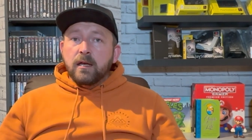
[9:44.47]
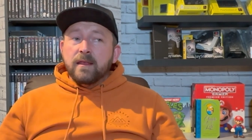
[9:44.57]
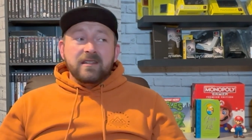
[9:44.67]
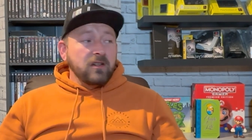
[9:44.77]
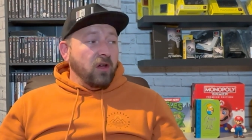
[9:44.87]

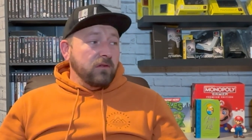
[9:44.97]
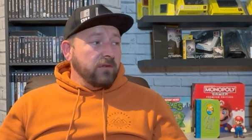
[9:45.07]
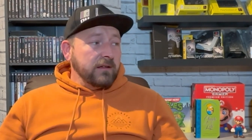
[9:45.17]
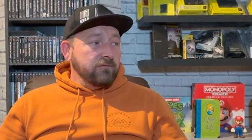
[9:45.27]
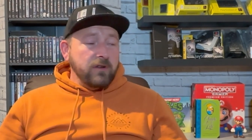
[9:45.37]
There's a lot of
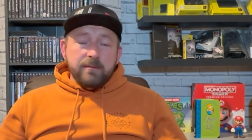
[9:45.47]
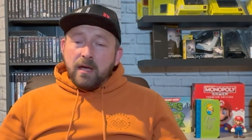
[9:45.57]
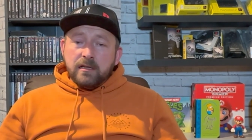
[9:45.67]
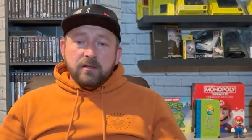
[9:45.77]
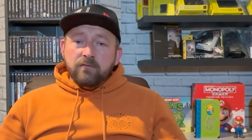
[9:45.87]
like
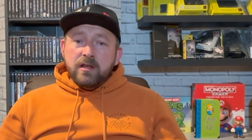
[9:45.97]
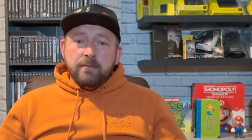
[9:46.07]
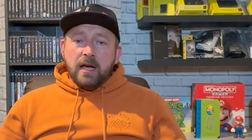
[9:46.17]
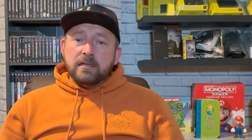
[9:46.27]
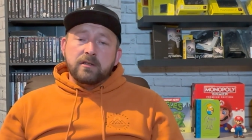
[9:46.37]
remakes and
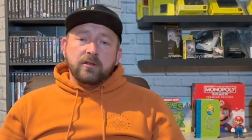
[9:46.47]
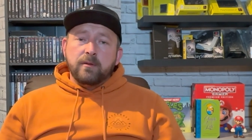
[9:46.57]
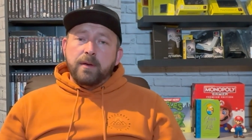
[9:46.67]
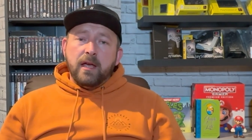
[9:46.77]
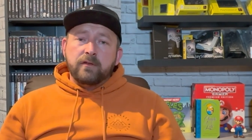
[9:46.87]
remasters on the
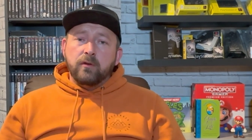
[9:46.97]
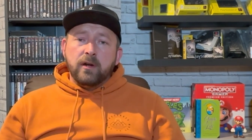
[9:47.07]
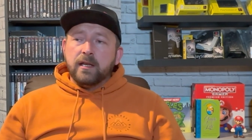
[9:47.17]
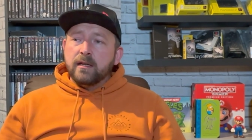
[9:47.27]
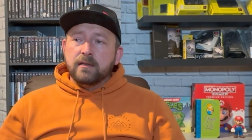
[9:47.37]

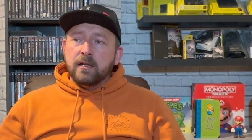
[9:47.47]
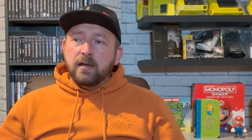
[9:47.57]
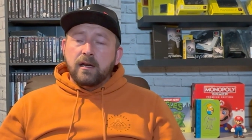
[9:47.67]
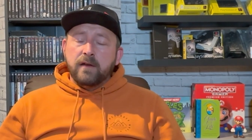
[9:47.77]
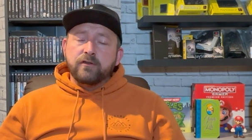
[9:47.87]
PS4. Like
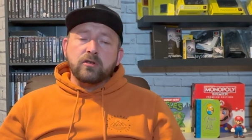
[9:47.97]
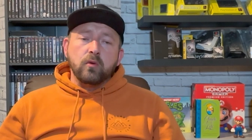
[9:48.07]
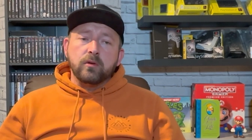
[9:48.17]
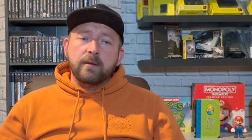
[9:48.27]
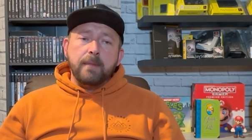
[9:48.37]
I've just
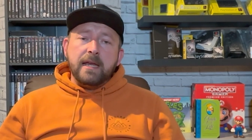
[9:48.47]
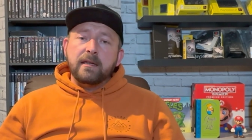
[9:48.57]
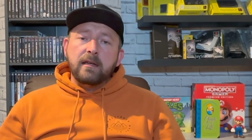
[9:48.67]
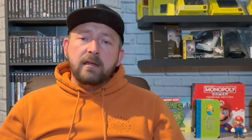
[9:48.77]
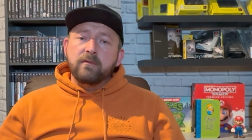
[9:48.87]
ordered
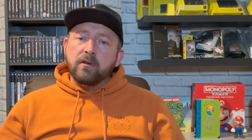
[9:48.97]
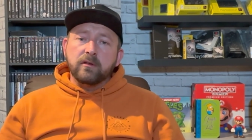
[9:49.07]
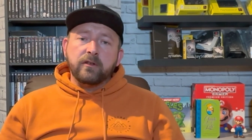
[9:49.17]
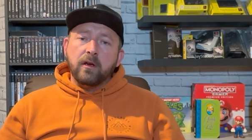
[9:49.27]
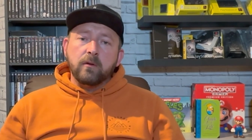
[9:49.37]
Medieval,
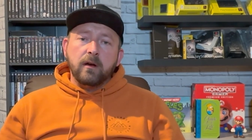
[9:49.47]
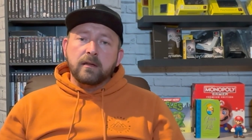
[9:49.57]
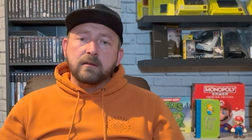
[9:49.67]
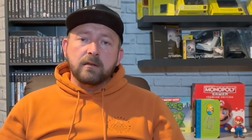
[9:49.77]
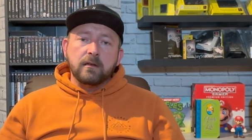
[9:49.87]
so
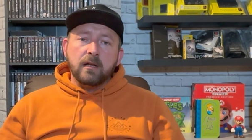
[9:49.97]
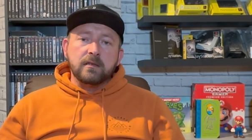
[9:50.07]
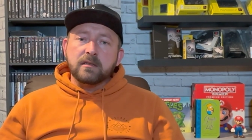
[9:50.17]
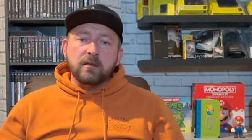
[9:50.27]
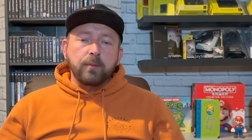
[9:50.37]
I
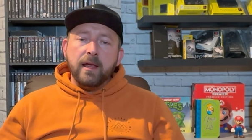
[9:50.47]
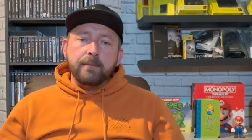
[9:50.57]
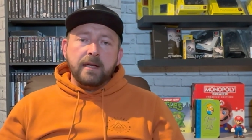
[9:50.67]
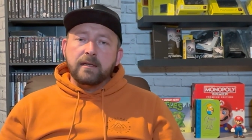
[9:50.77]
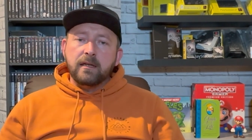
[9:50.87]
can still play
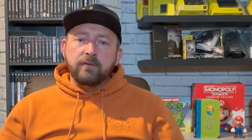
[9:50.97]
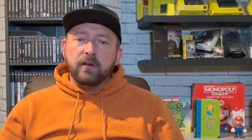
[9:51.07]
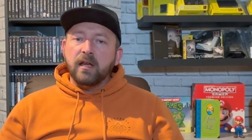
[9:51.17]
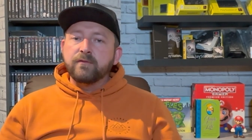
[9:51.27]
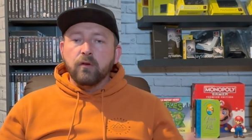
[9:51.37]
Medieval.
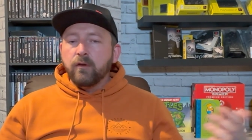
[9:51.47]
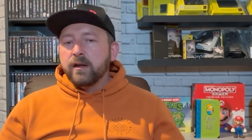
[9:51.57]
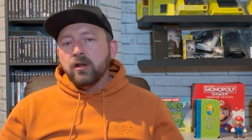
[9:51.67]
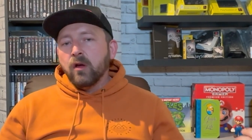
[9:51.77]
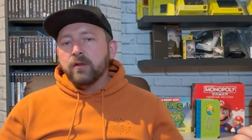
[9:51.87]
I've already
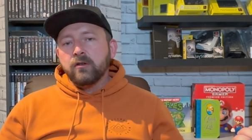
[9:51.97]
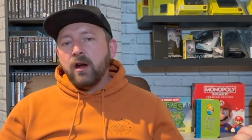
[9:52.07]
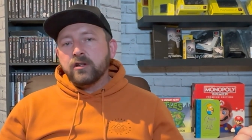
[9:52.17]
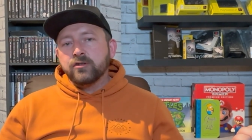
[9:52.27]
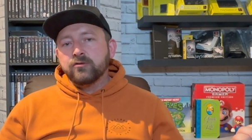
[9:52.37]
got the
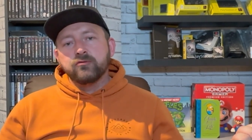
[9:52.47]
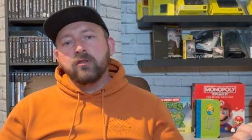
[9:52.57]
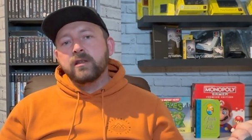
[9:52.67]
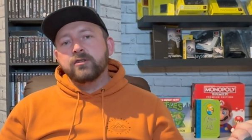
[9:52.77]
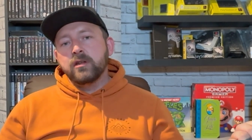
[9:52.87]
Crash
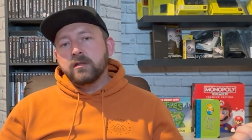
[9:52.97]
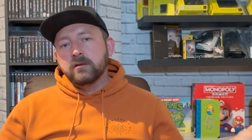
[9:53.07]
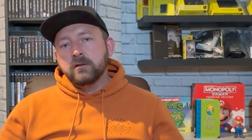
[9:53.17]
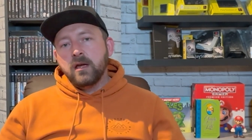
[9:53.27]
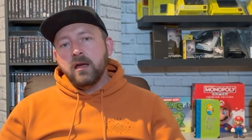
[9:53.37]
trilogy.
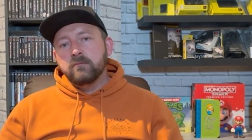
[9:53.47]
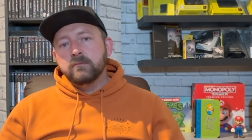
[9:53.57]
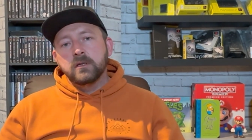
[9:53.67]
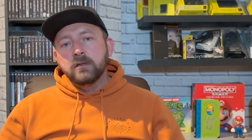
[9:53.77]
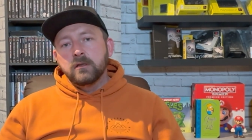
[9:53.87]
I
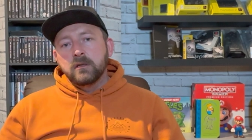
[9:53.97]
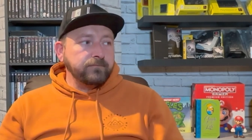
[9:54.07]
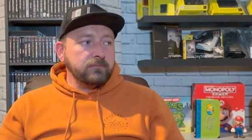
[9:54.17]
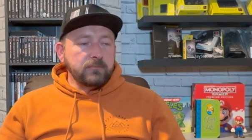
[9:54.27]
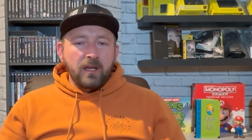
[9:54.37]

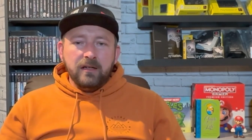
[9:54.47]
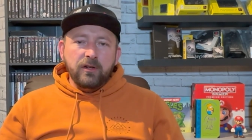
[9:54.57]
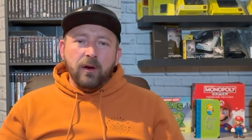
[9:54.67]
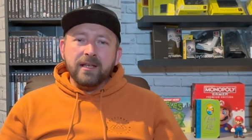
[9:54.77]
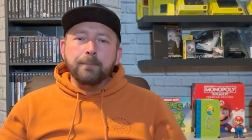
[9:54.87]

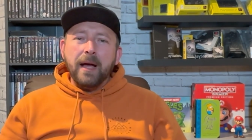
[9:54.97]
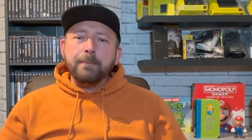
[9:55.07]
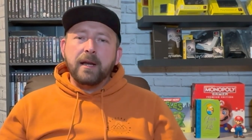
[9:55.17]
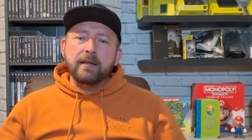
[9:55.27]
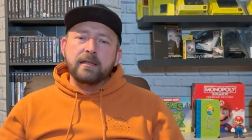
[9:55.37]
can back
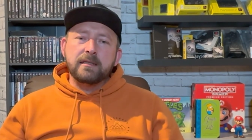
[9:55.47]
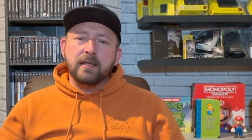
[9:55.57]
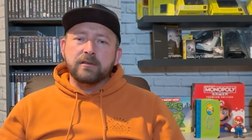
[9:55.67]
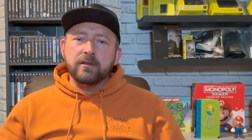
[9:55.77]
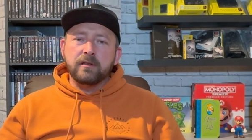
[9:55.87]
play these
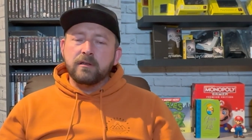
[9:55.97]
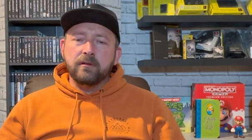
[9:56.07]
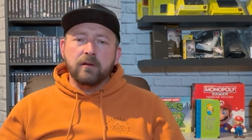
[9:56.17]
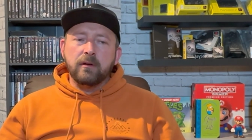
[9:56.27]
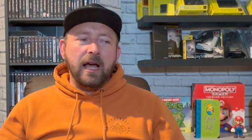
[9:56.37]
things.
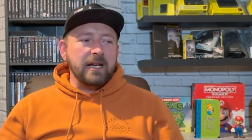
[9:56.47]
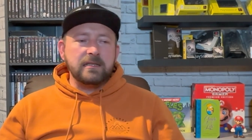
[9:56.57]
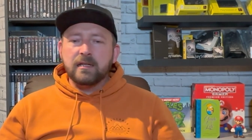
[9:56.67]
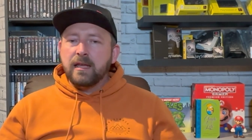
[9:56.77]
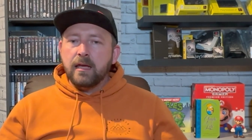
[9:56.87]
Alex
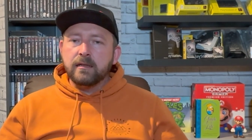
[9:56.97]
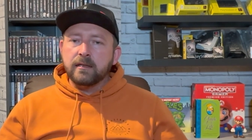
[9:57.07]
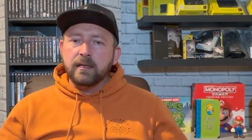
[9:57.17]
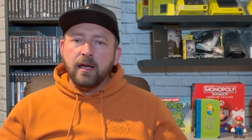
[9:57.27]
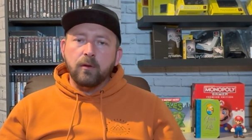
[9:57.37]
the Kid I
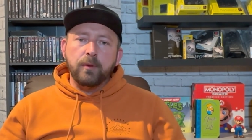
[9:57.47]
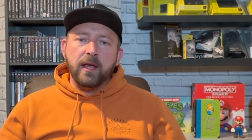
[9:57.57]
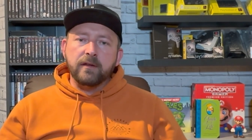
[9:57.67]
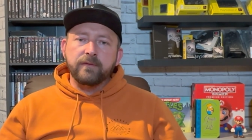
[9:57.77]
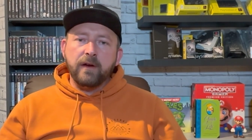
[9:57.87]
can get on
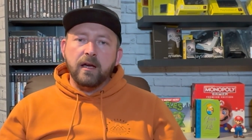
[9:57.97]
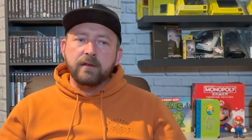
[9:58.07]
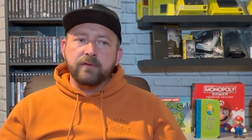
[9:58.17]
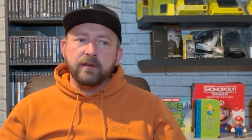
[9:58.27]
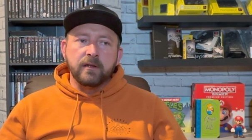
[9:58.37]

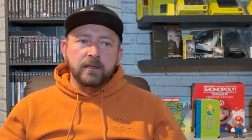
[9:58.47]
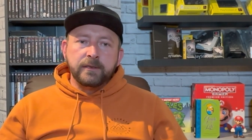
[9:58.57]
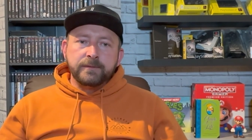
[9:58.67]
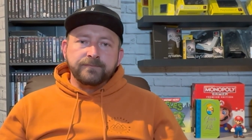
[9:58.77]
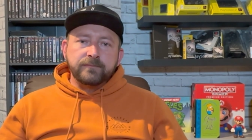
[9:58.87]
PS5 and
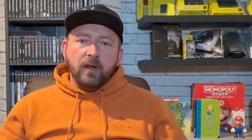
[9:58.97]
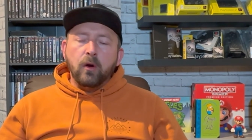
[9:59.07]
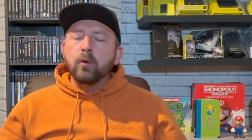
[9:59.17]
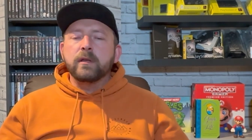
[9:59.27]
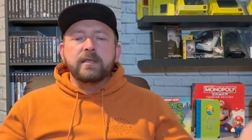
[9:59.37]

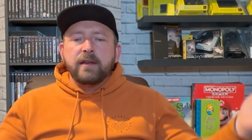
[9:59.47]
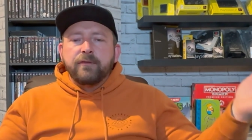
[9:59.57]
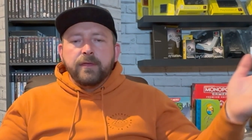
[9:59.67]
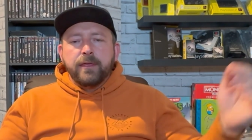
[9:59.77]
all these different